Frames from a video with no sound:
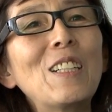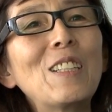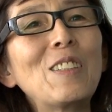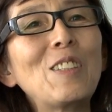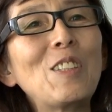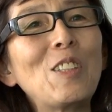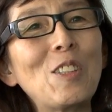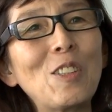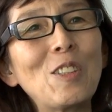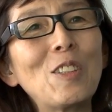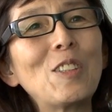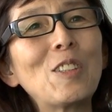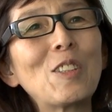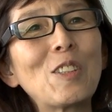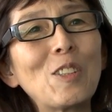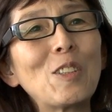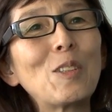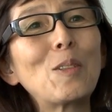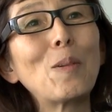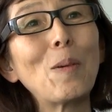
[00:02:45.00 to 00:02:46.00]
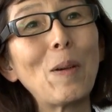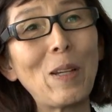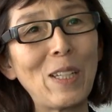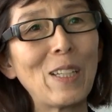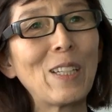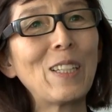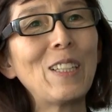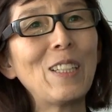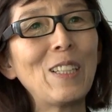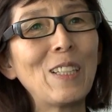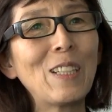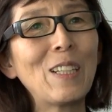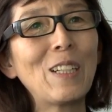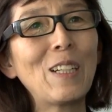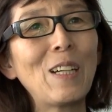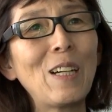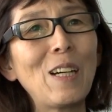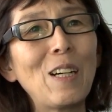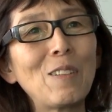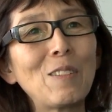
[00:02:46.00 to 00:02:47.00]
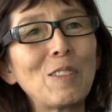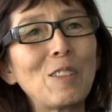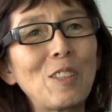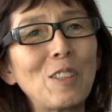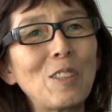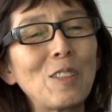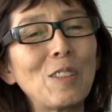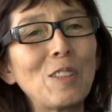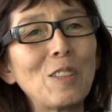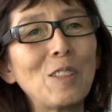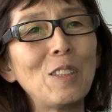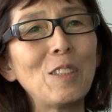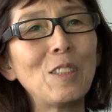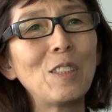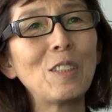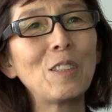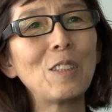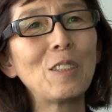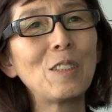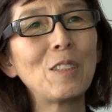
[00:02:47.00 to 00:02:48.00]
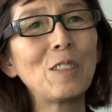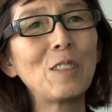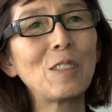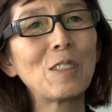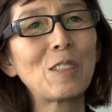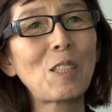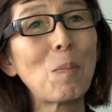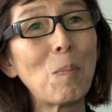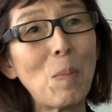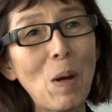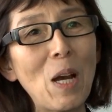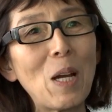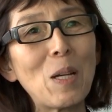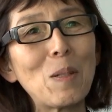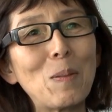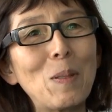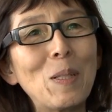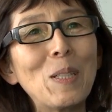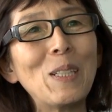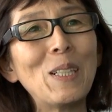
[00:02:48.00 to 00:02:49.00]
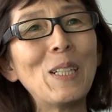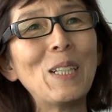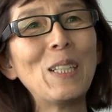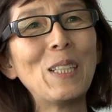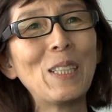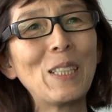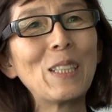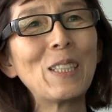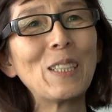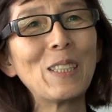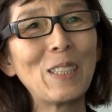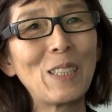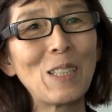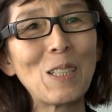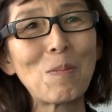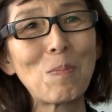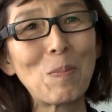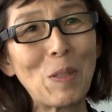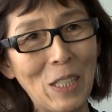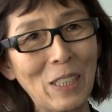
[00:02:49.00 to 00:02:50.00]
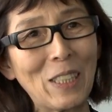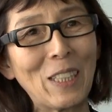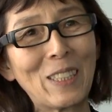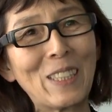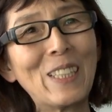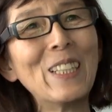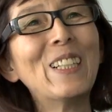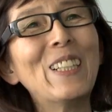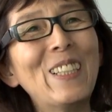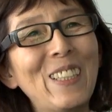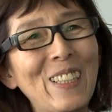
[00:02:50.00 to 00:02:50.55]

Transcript: new good way how to survive in the planet.